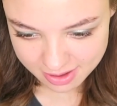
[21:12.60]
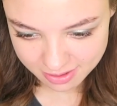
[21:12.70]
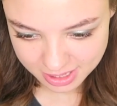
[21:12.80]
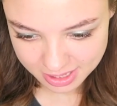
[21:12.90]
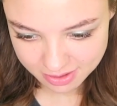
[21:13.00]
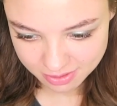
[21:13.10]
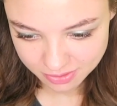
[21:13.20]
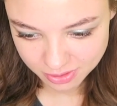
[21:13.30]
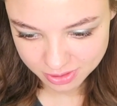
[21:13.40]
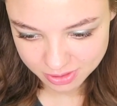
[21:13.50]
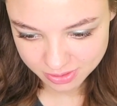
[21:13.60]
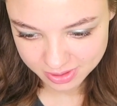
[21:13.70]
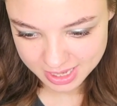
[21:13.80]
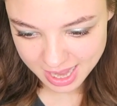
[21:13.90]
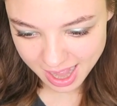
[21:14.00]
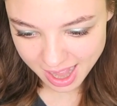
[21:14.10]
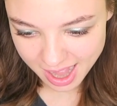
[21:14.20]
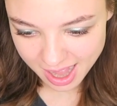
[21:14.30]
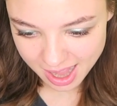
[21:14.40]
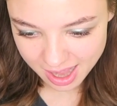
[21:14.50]
This one is
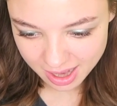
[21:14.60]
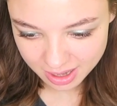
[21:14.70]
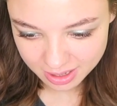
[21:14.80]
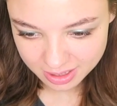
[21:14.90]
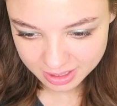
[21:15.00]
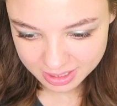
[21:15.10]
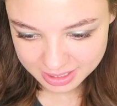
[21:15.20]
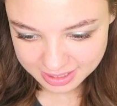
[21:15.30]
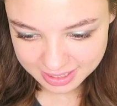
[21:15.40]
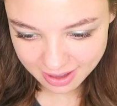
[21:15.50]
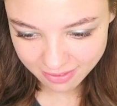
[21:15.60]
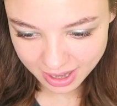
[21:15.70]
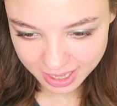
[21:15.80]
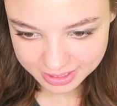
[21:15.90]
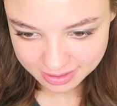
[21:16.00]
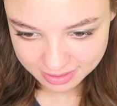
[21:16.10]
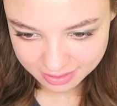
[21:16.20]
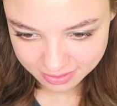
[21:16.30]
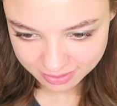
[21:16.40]
here. Come on